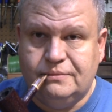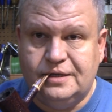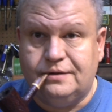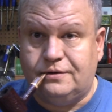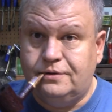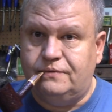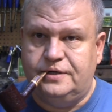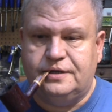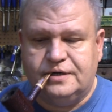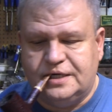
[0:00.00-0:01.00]
is a good
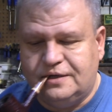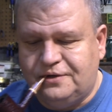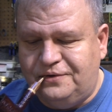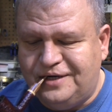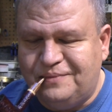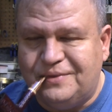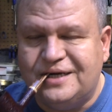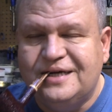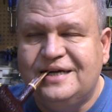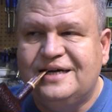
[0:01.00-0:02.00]
reason to tune in, but
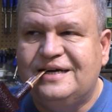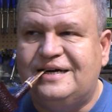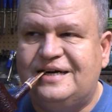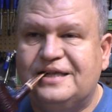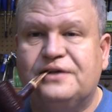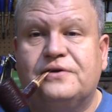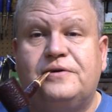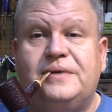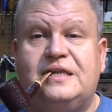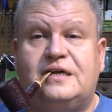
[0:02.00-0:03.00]
I think it's going
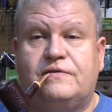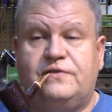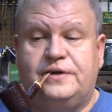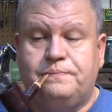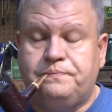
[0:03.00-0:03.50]
to be a lot of fun.